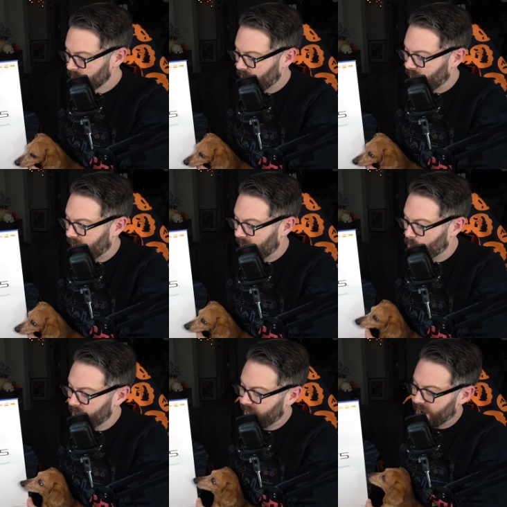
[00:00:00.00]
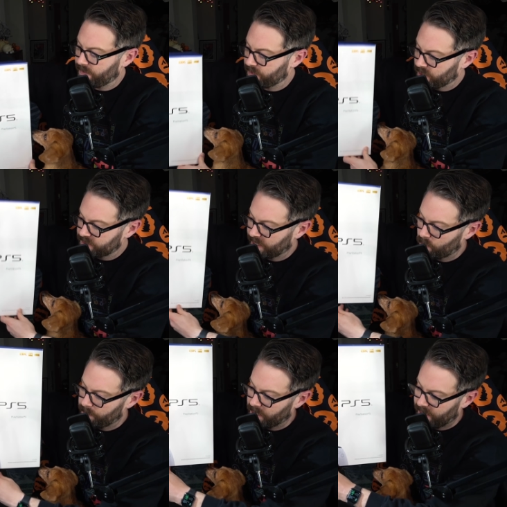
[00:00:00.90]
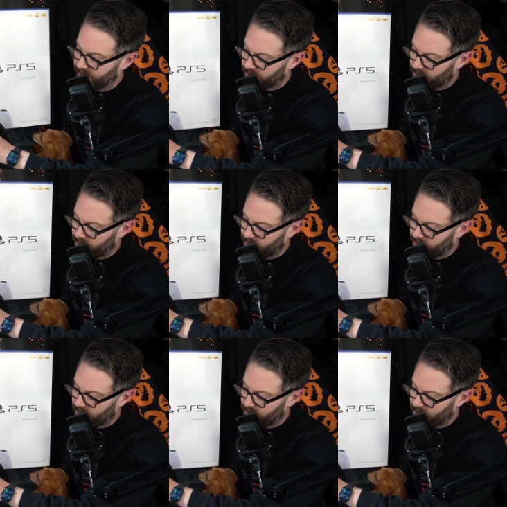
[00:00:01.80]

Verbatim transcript: Uh, we have, it looks like we'll be unlock,